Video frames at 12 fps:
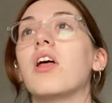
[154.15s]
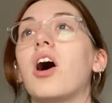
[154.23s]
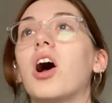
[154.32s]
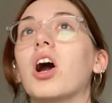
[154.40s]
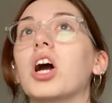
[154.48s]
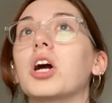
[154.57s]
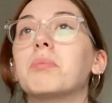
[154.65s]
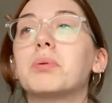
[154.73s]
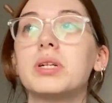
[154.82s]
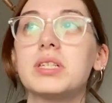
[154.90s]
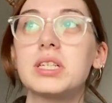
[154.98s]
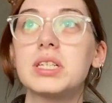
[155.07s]
our
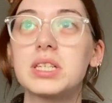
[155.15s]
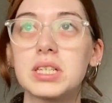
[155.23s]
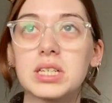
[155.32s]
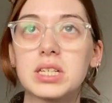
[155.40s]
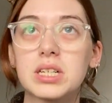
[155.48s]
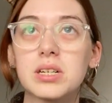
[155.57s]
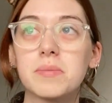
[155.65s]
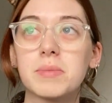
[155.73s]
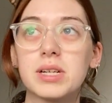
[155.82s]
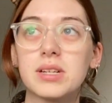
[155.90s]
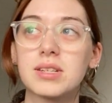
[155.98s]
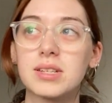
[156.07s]
prison system
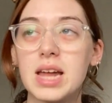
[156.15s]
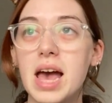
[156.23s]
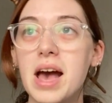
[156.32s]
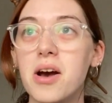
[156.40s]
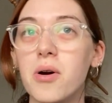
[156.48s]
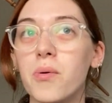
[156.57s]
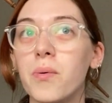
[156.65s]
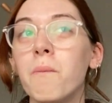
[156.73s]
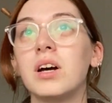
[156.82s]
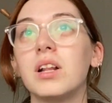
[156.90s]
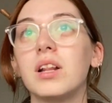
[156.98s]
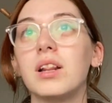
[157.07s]
is now
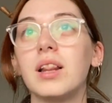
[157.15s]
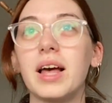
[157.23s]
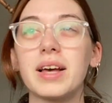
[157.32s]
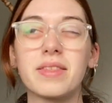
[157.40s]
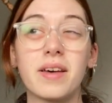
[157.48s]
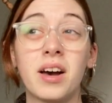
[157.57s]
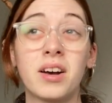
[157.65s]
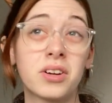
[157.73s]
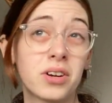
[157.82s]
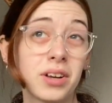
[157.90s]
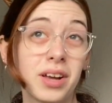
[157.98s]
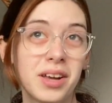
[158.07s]
like the
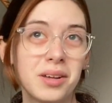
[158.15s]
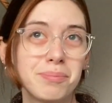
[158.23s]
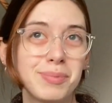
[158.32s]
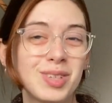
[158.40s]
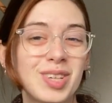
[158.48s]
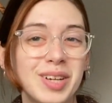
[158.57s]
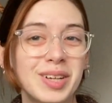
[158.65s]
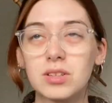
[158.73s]
Hunger Games.